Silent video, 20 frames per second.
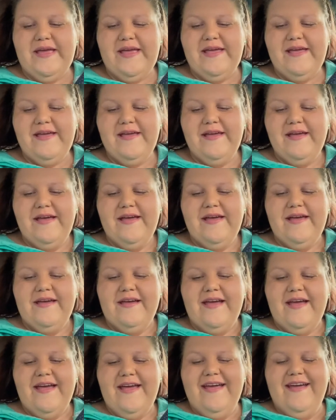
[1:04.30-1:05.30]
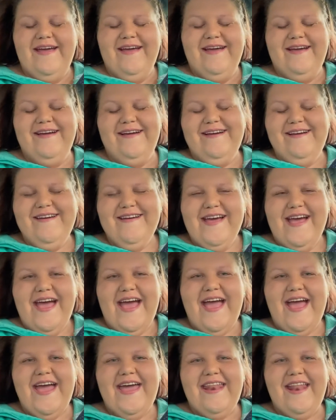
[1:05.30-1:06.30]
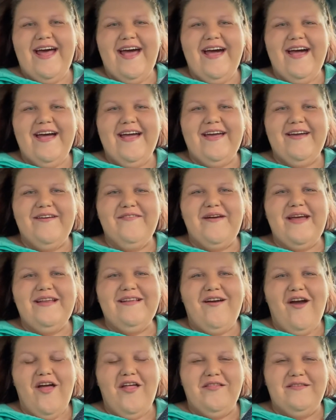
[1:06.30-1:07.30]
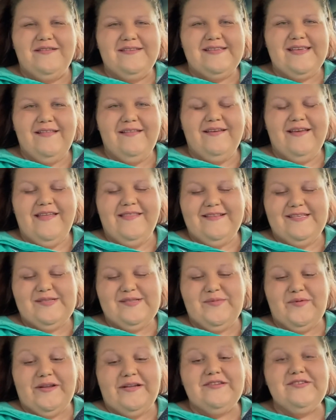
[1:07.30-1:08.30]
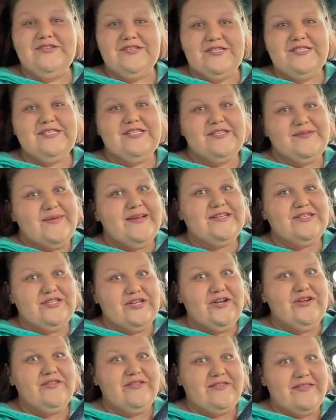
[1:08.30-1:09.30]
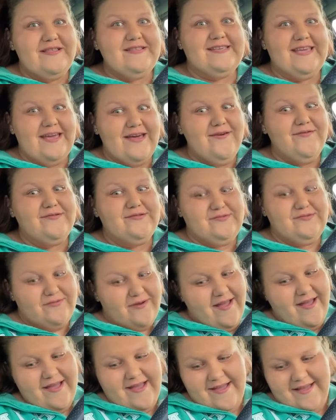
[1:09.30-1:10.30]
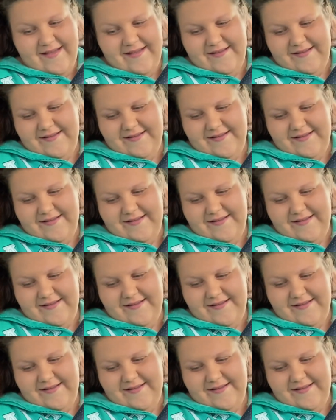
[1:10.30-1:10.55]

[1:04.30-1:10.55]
it. And I went and got on the scale again this morning just to make sure that the scale was right,